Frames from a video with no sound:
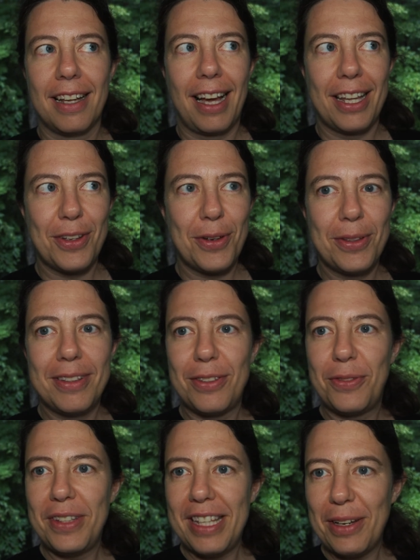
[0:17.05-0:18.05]
I know this
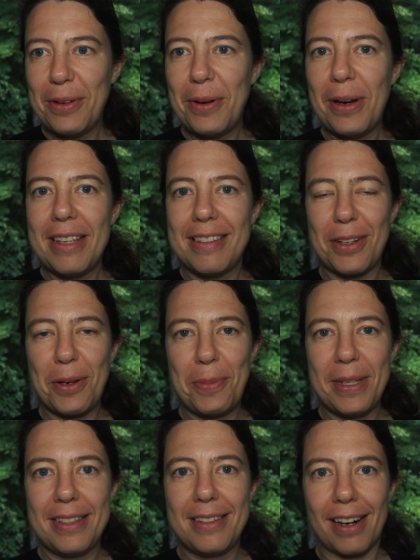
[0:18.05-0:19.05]
video is a little
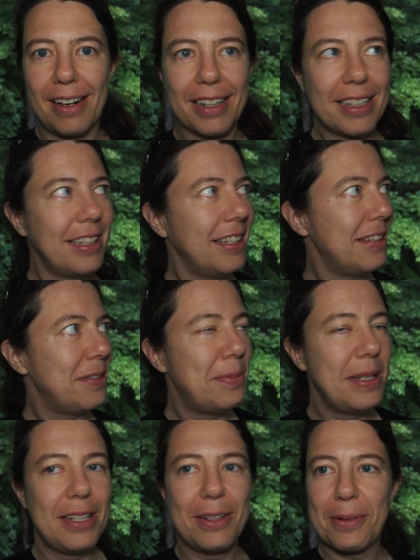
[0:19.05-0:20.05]
bit dark. It's
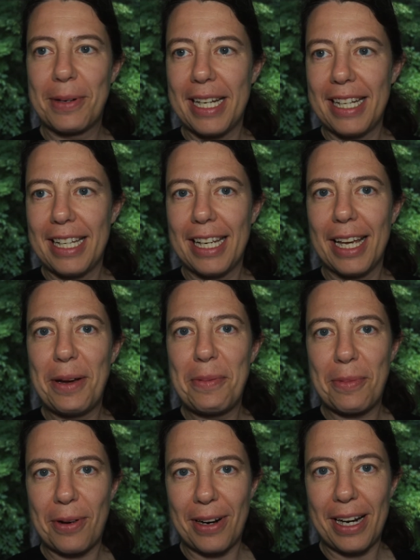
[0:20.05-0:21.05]
been raining
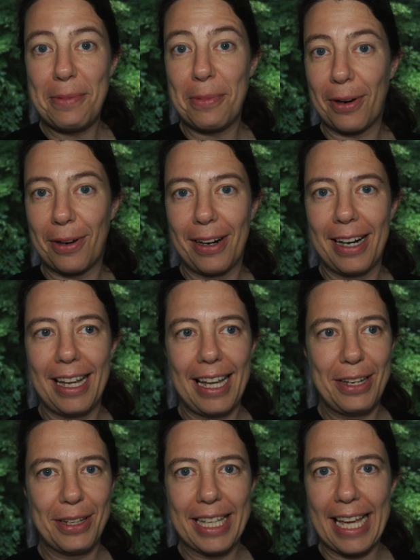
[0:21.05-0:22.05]
more and more
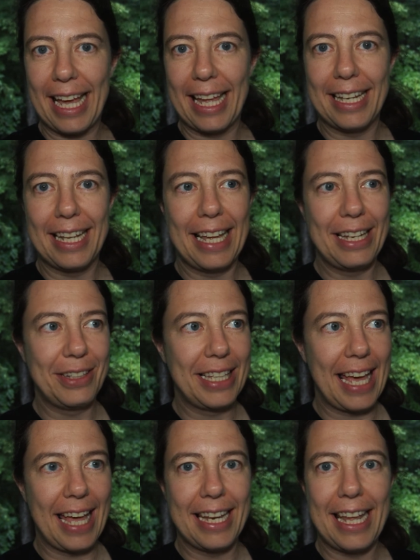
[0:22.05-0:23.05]
and again
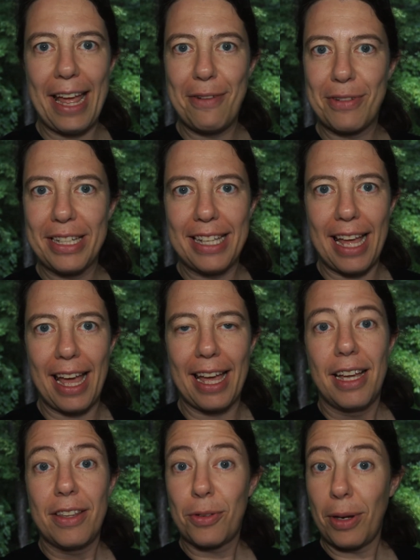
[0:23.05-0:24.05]
every day.
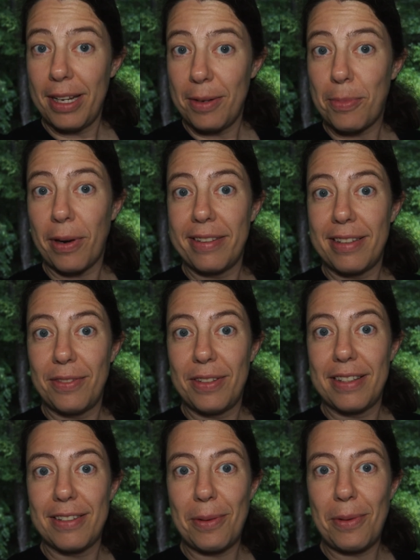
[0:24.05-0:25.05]
It's quite impressive.
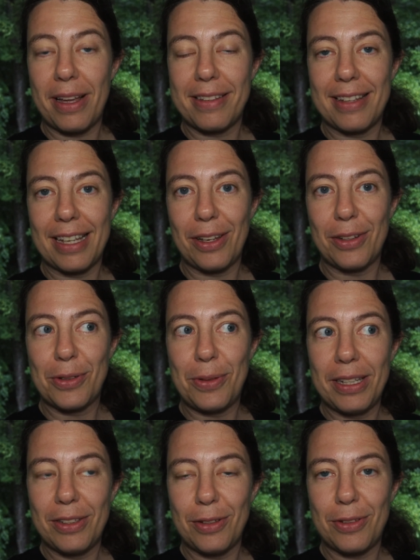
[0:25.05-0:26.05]
This summer has taken
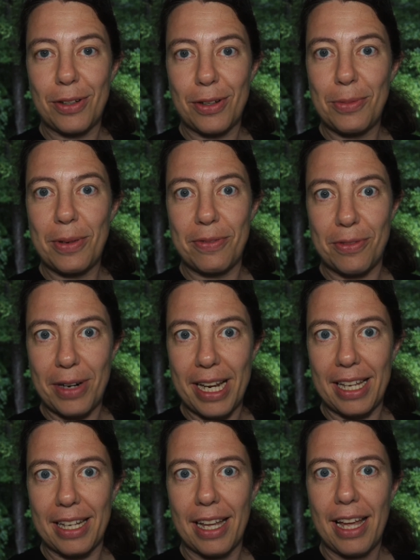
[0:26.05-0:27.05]
quite the turn with
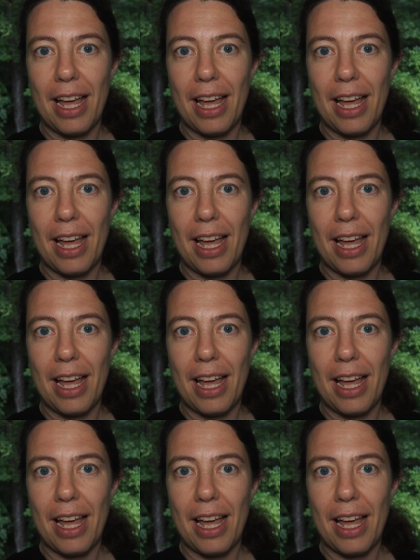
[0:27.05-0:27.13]
rain.